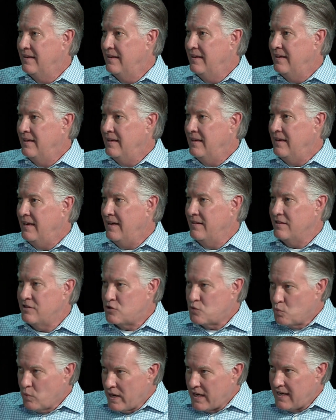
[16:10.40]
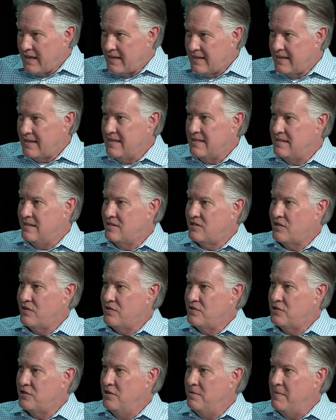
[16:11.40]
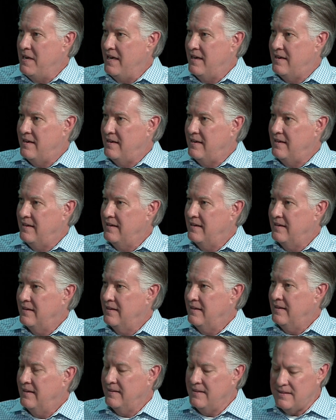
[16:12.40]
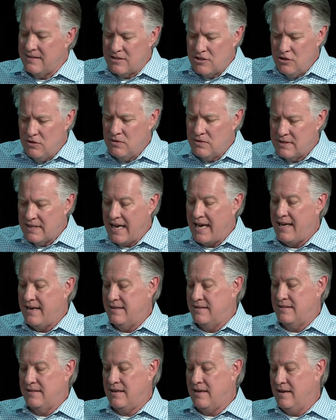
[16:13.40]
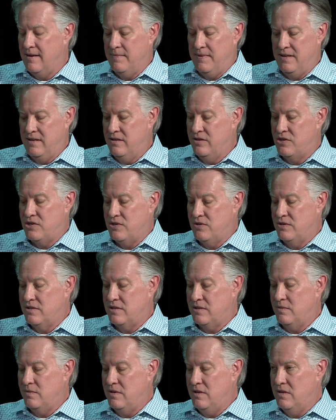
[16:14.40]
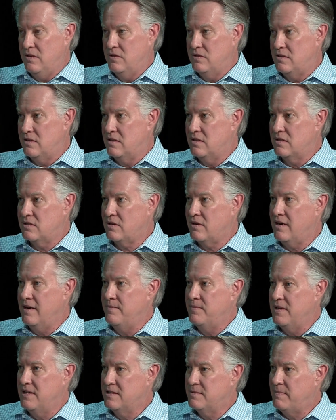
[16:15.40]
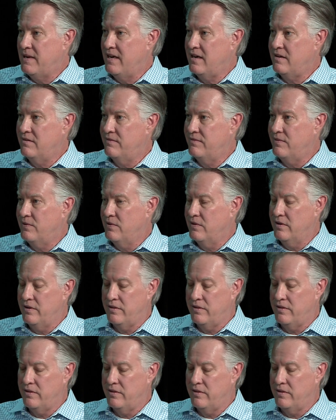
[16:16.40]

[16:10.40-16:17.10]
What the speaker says: And let's recognize each other's humanity. Let's use that as the common interest that we use to describe things back and forth.